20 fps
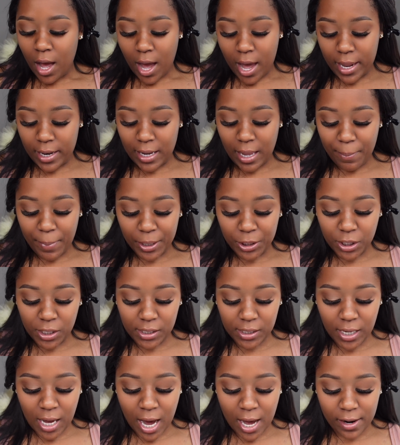And let me
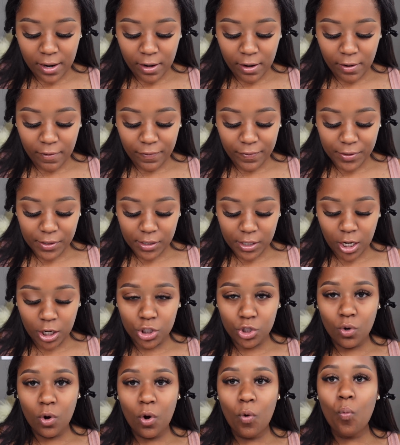just kind of
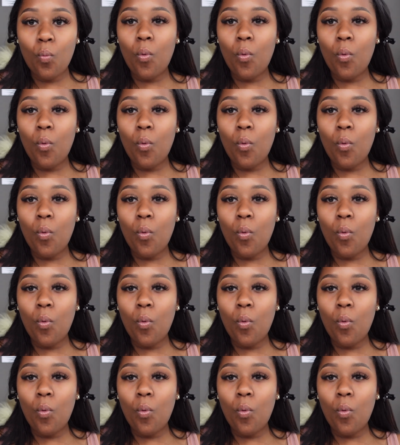touch on